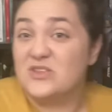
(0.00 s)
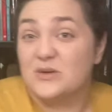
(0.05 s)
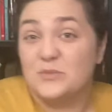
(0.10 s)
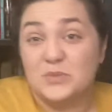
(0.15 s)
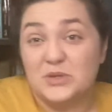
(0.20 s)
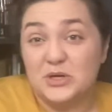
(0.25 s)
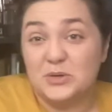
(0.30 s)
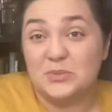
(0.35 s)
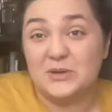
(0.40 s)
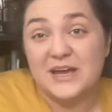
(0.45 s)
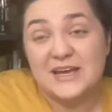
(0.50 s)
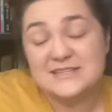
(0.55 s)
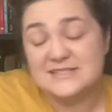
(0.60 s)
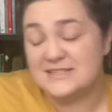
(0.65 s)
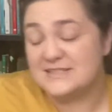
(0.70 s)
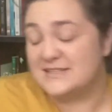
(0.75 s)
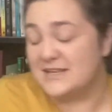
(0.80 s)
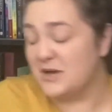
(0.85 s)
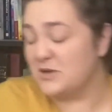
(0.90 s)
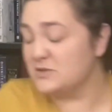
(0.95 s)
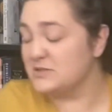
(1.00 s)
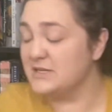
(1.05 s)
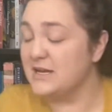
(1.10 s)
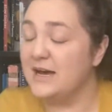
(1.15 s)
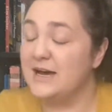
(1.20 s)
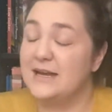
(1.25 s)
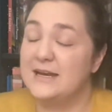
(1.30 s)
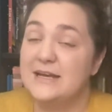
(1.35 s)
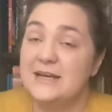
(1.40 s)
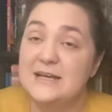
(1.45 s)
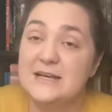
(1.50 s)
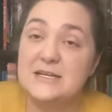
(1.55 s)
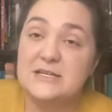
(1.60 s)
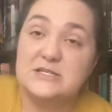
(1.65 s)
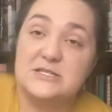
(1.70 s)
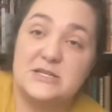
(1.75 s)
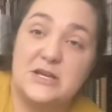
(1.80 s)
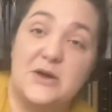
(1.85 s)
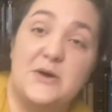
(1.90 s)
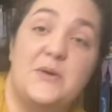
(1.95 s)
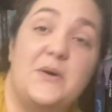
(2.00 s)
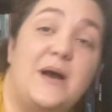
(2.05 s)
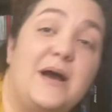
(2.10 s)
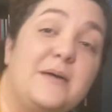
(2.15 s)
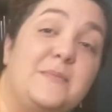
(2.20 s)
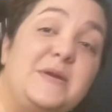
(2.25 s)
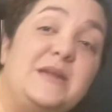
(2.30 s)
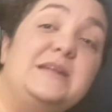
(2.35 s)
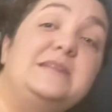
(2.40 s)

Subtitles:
blue blazes outside, so I'm in a